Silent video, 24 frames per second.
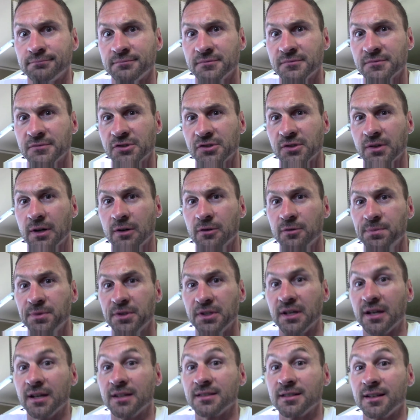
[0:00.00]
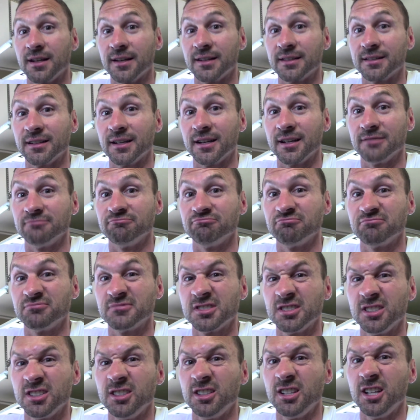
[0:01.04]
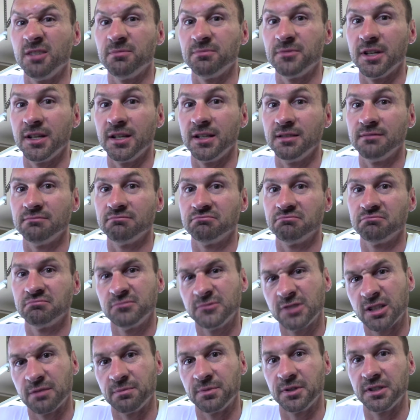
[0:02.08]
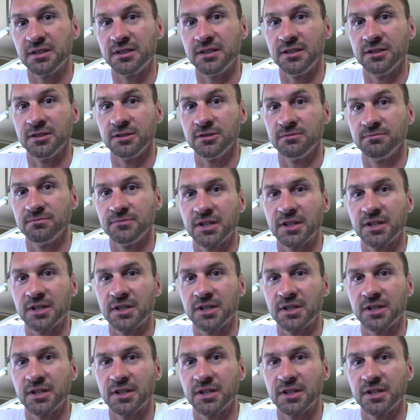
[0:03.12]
So I hope you guys like that. Little update, not a big deal.